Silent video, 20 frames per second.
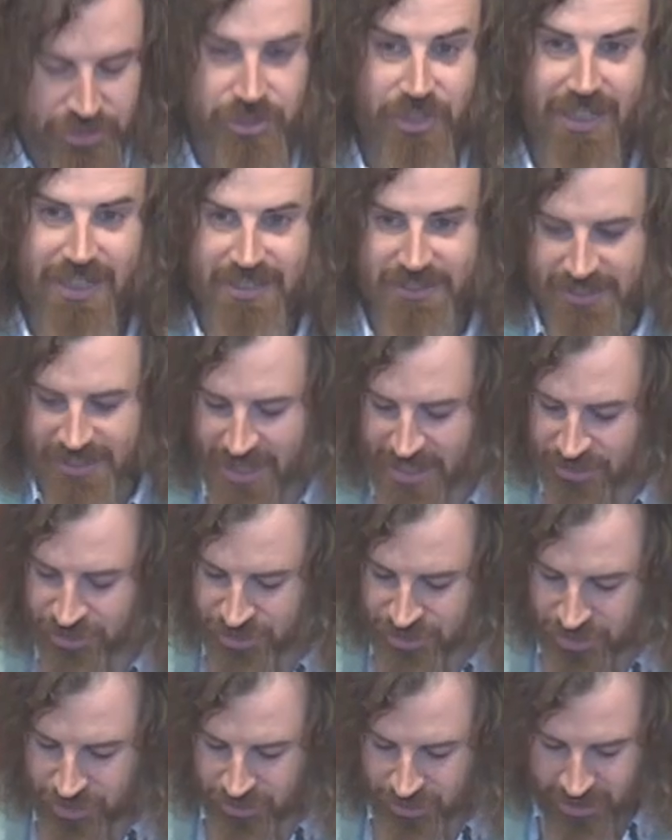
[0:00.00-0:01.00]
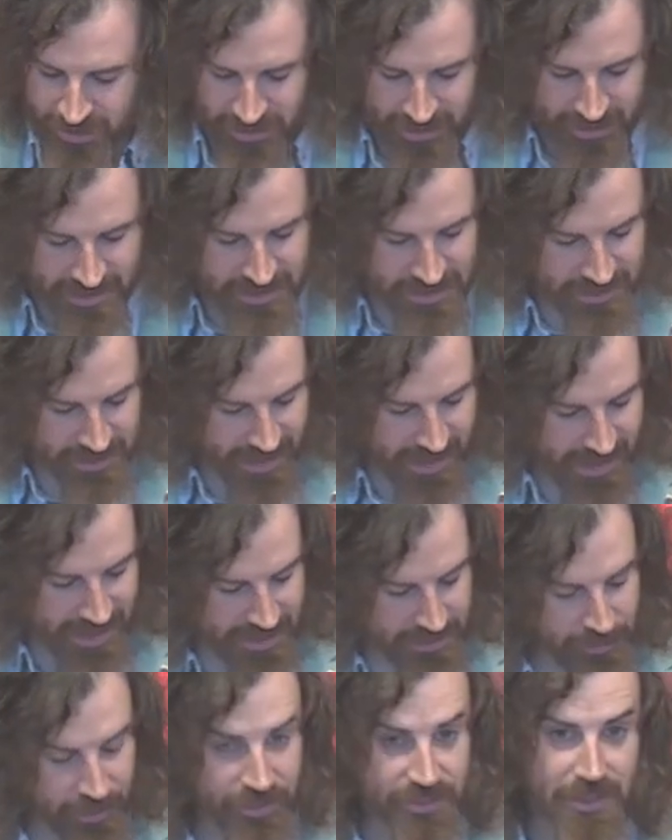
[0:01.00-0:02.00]
So let's get stuck into
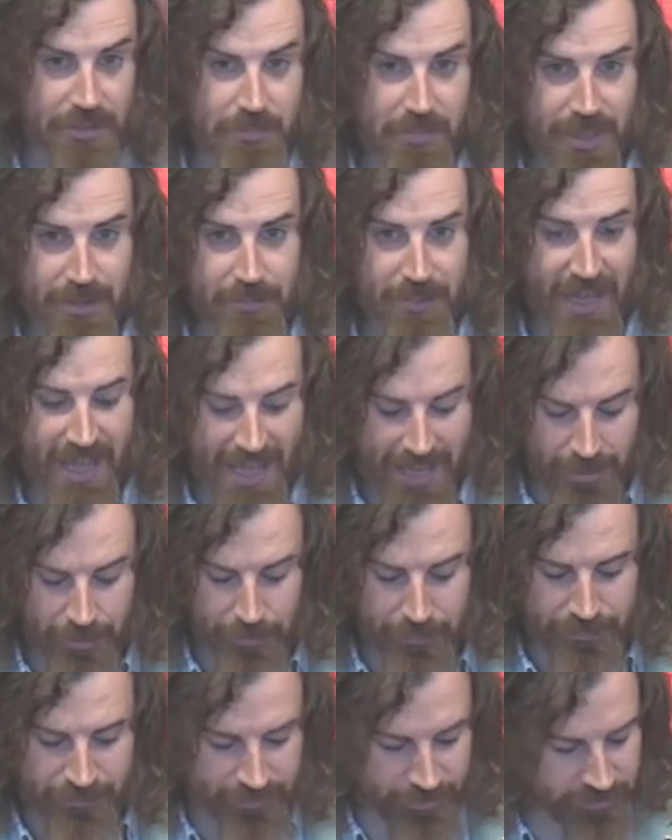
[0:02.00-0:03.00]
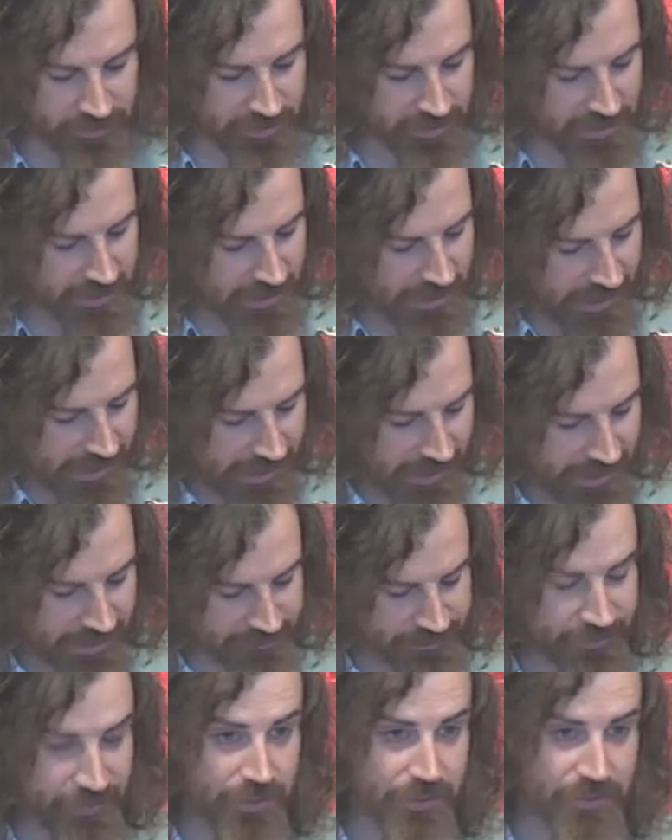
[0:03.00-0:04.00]
Amos. It might be helpful
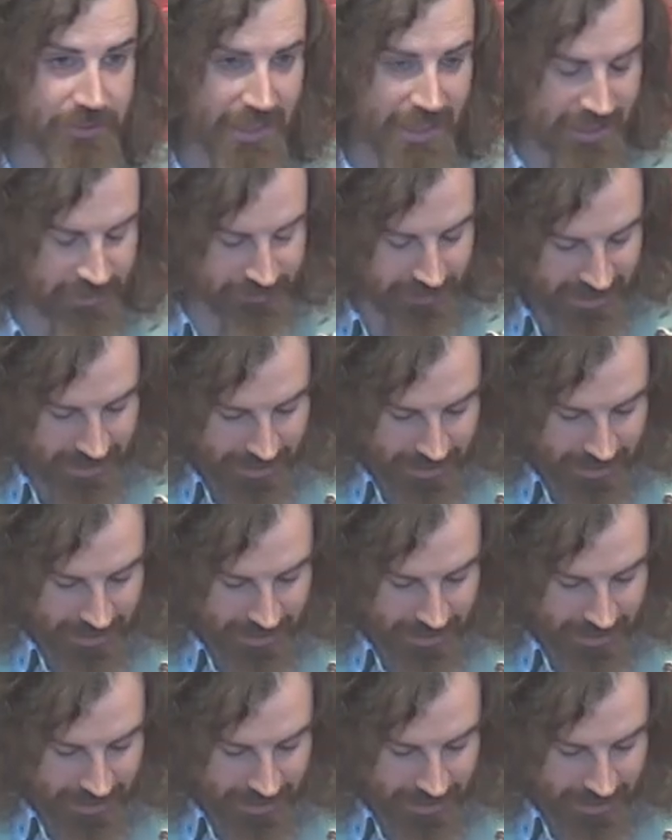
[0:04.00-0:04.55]
for you to have